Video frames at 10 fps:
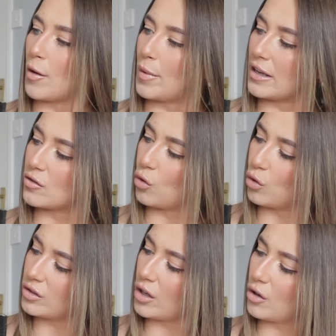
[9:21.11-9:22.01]
but it's
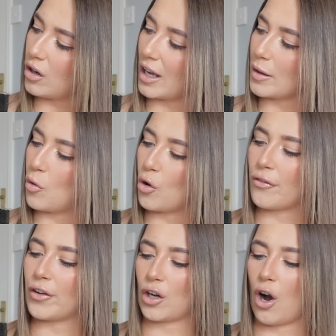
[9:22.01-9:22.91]
also got like more
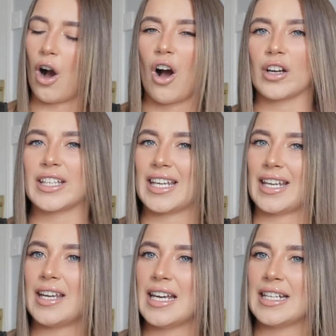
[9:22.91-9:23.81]
of a
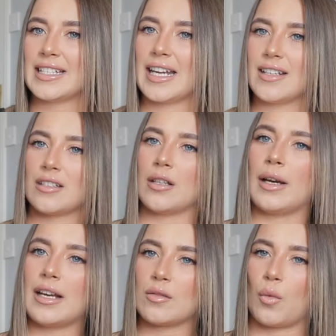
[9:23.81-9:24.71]
khaki tint to it
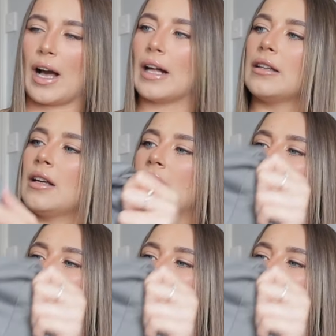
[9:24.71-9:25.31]
as well.